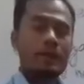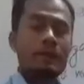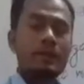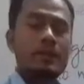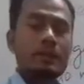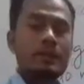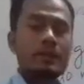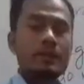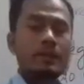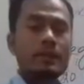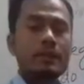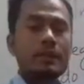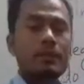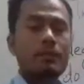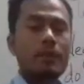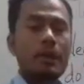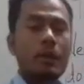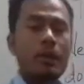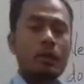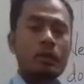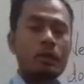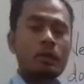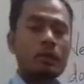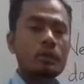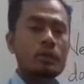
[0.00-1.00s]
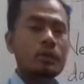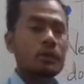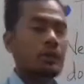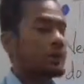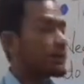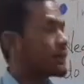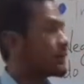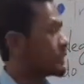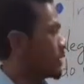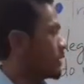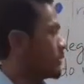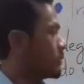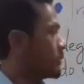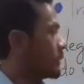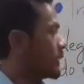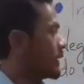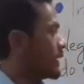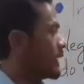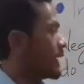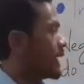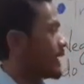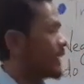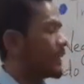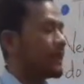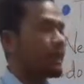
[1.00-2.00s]
us discuss about some
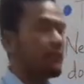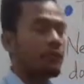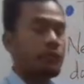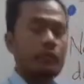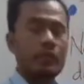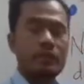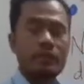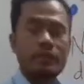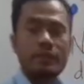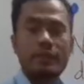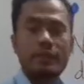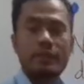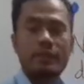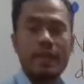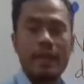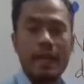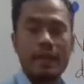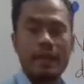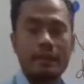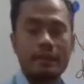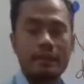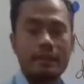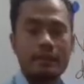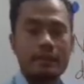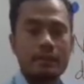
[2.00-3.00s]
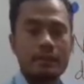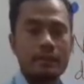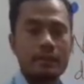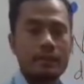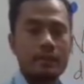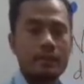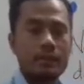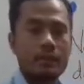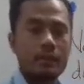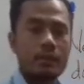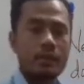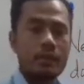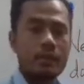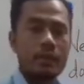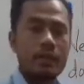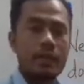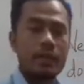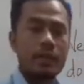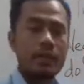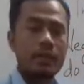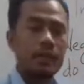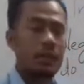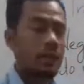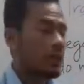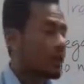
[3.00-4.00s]
negative question tags.
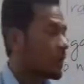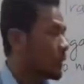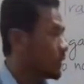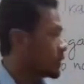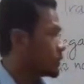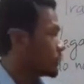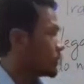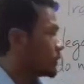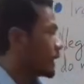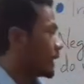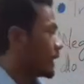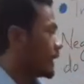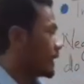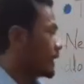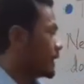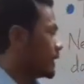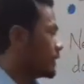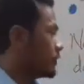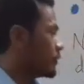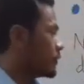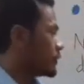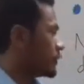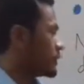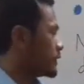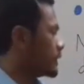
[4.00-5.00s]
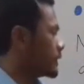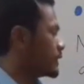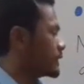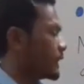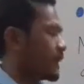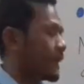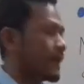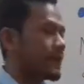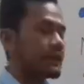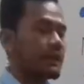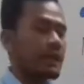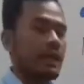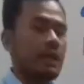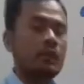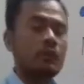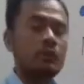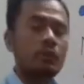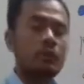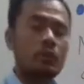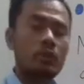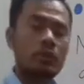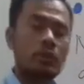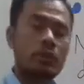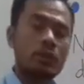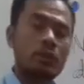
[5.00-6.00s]
Okay. So negative question tags, I
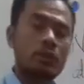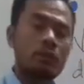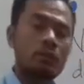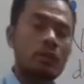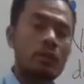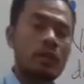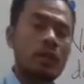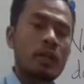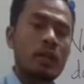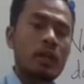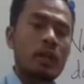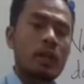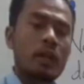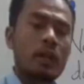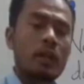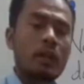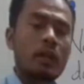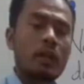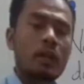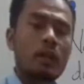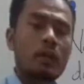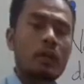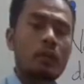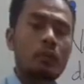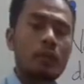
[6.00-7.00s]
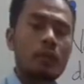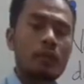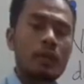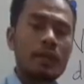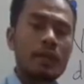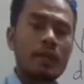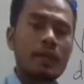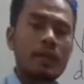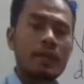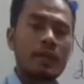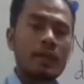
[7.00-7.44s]
told you we